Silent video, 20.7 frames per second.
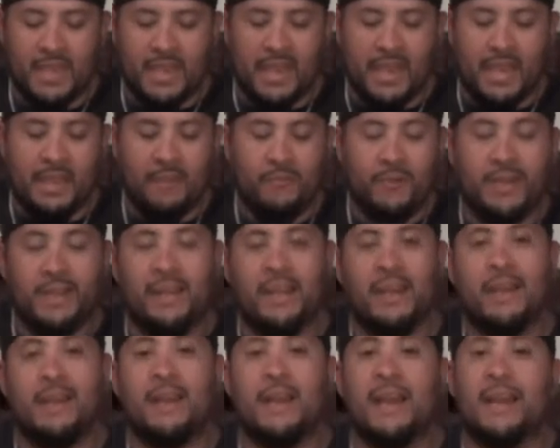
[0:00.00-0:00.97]
I went
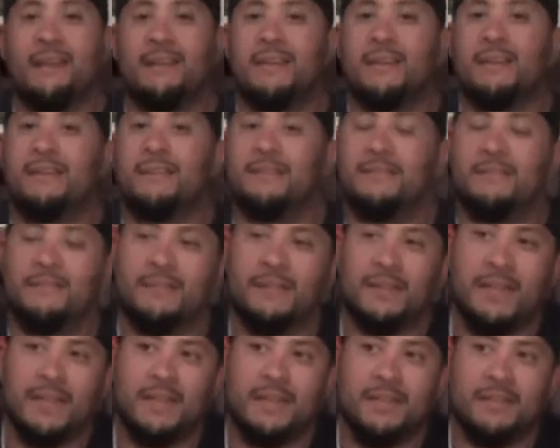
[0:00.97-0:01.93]
ahead. I
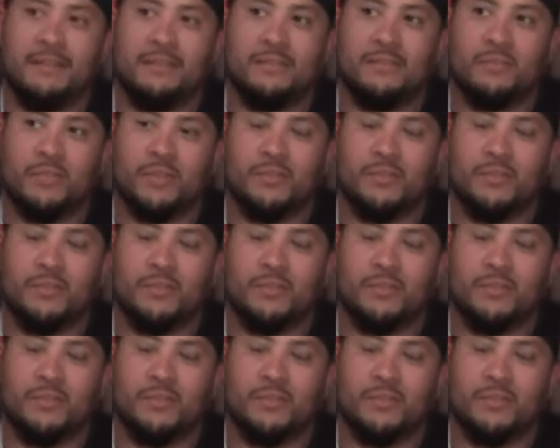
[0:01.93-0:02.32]
need to